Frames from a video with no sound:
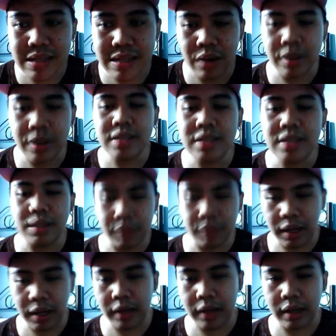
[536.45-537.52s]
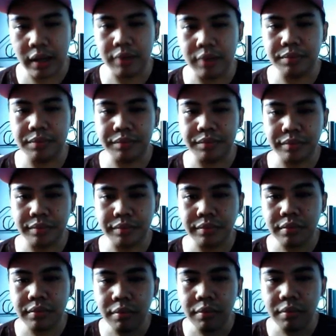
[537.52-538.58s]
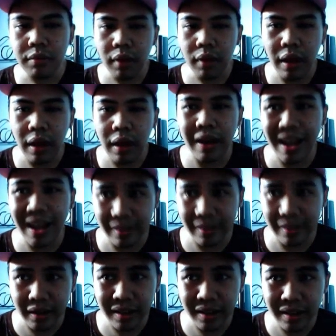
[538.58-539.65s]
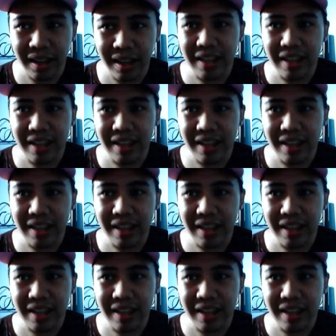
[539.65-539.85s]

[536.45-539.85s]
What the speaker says: Okay, something like that. And I think